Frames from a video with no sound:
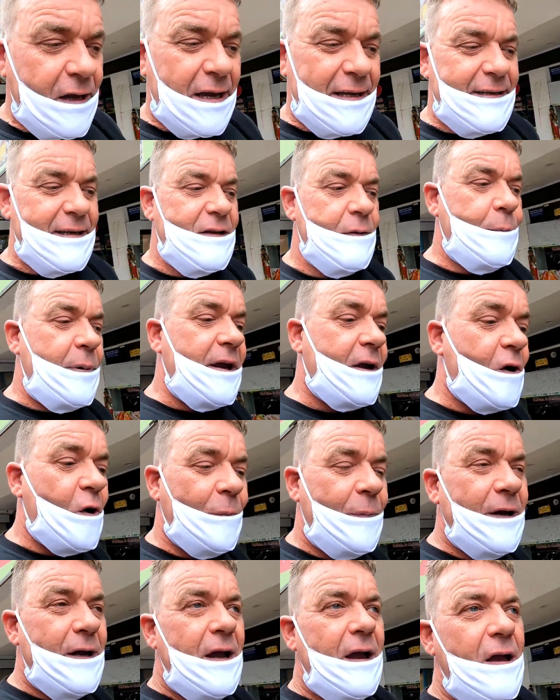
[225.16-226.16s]
he didn't pick
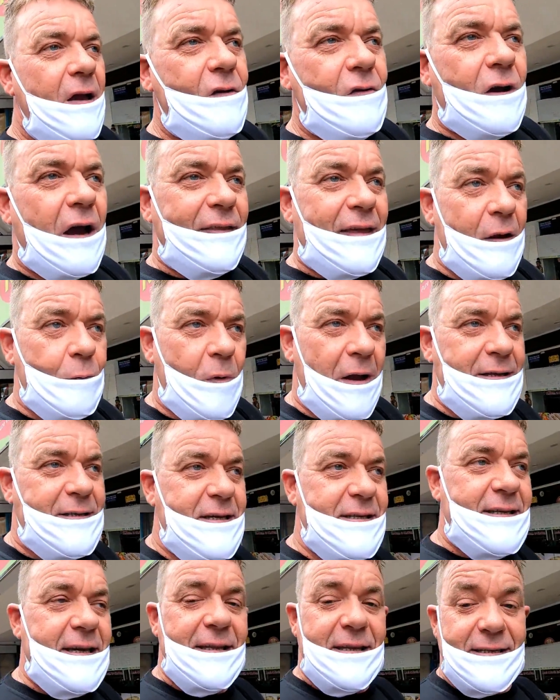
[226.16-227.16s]
up i then went
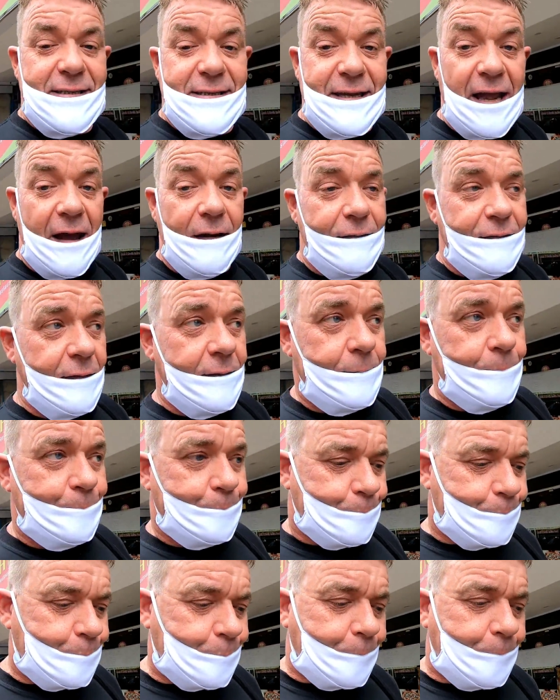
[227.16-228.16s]
to see the staff
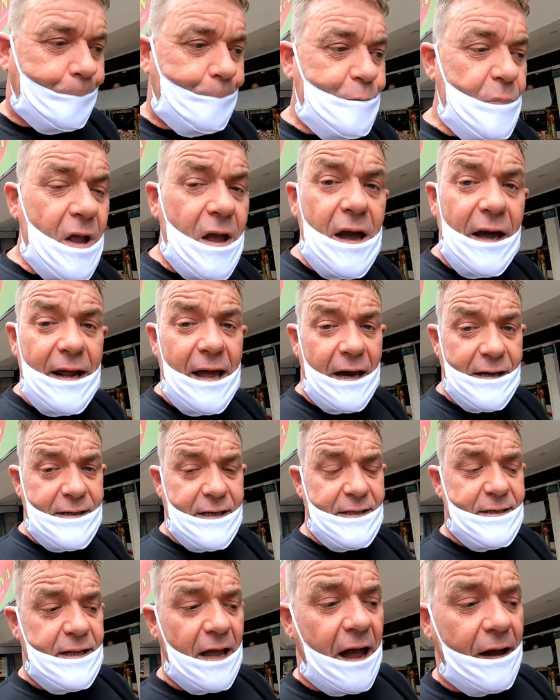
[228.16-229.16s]
and i asked
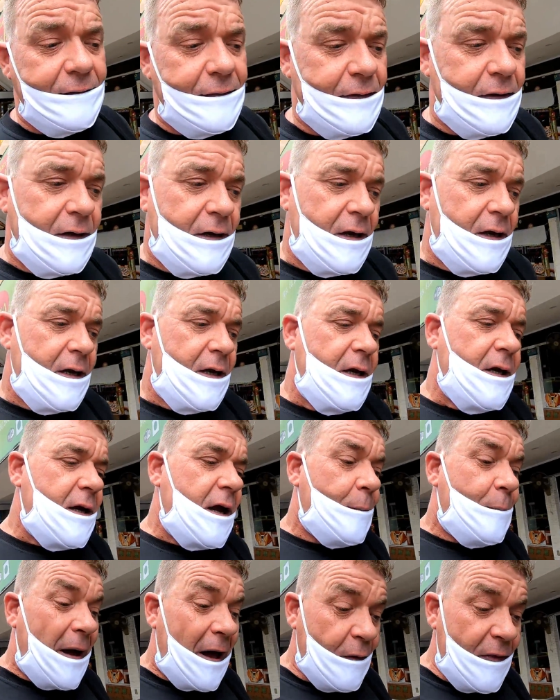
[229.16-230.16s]
the staff
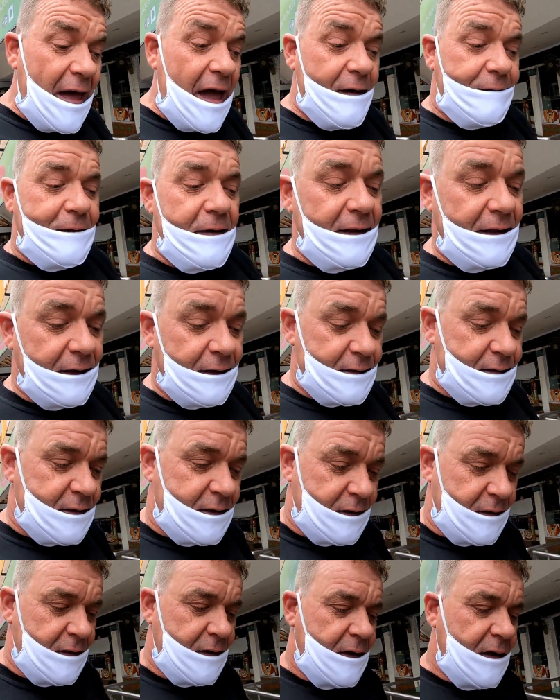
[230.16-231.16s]
about their feelings
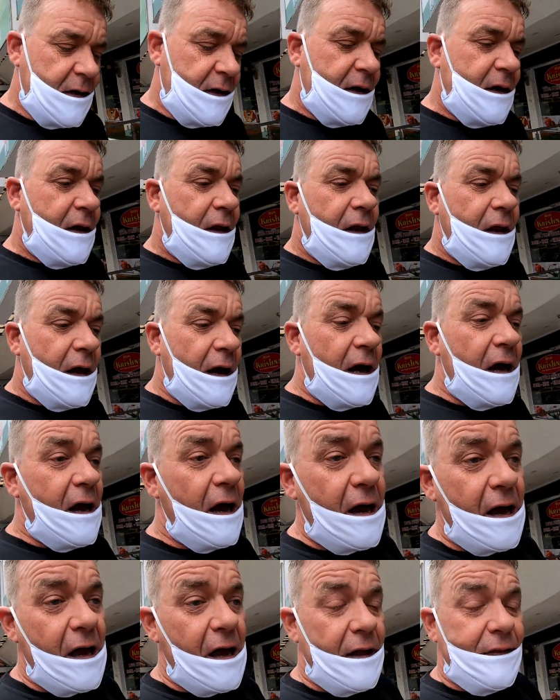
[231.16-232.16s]

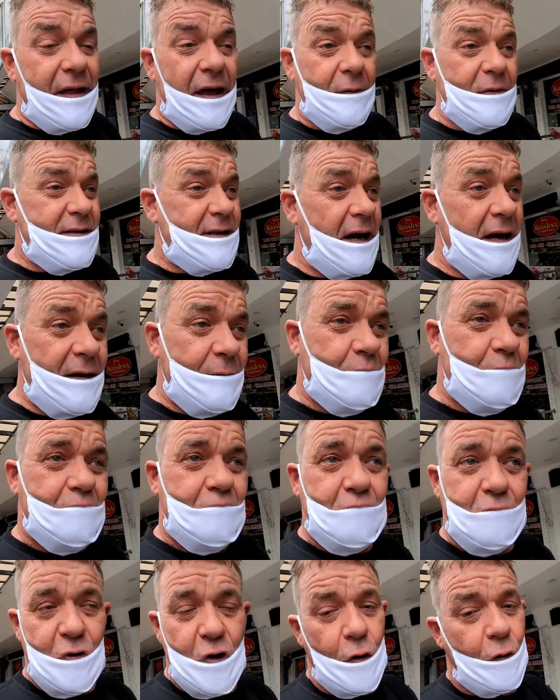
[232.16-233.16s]
uh, and they would say
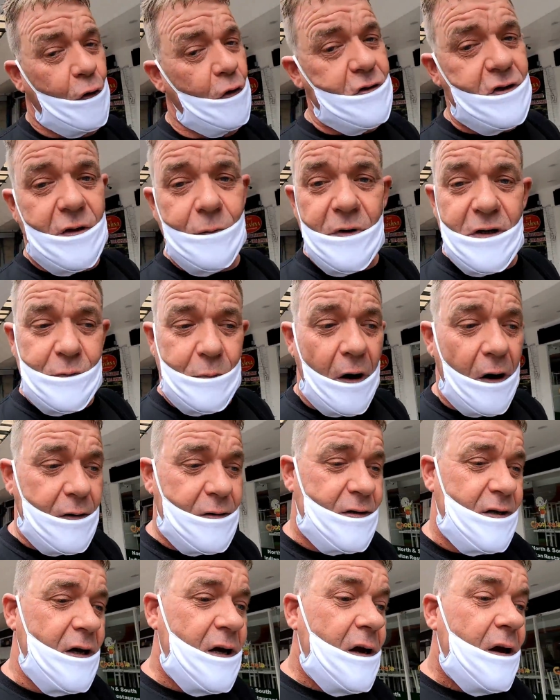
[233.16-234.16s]
no customers
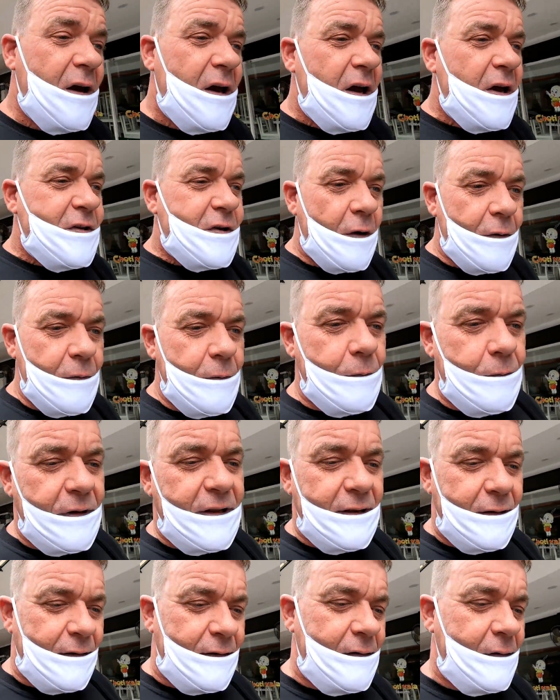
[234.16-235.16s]
boss so
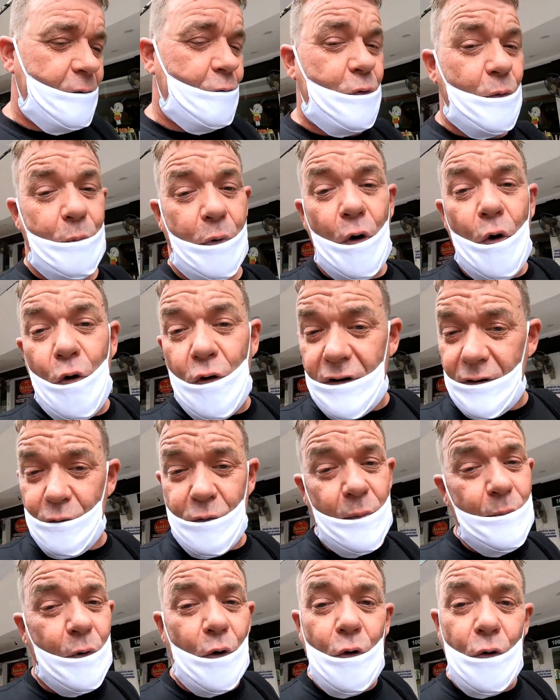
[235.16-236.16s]
we're bored
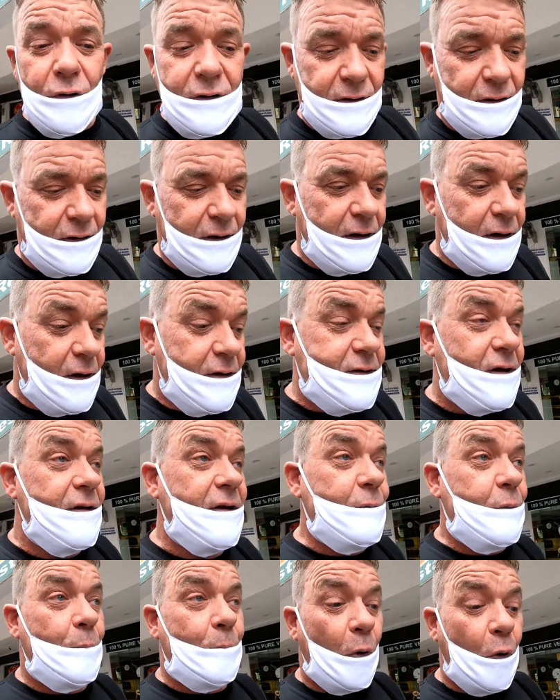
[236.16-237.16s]
we're bored so
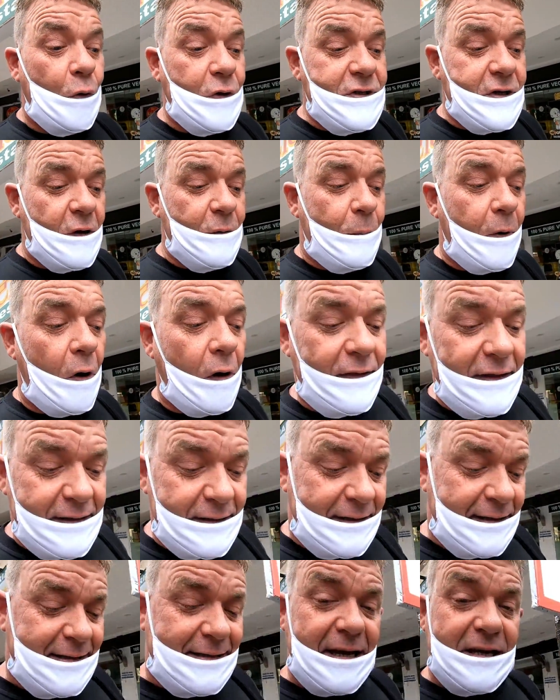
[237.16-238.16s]
they were bored so part of
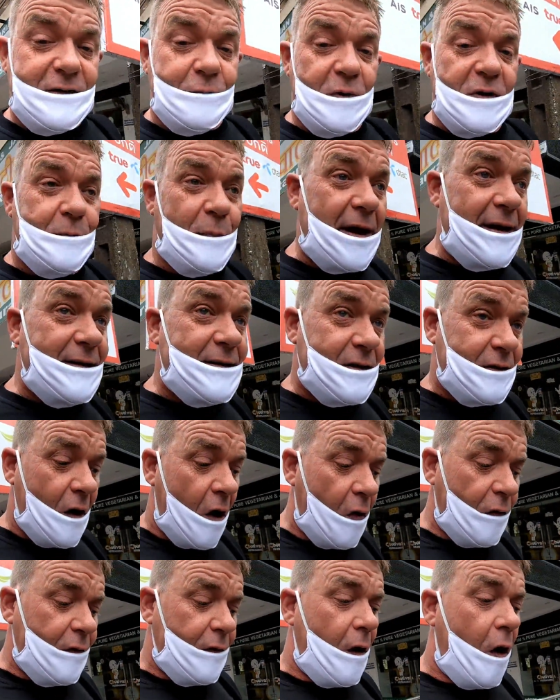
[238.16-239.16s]
the decision was based
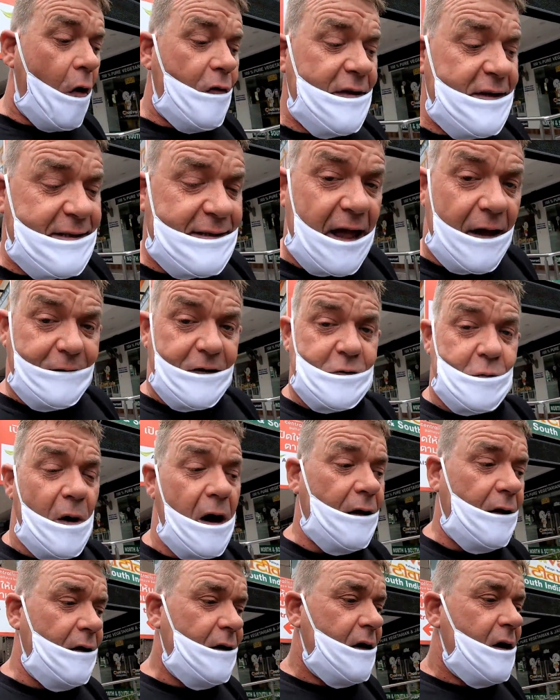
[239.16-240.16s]
on on the staff as
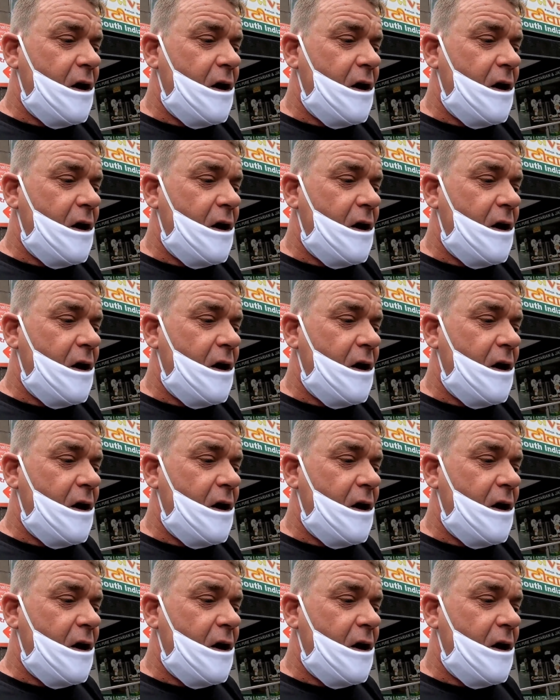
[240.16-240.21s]
well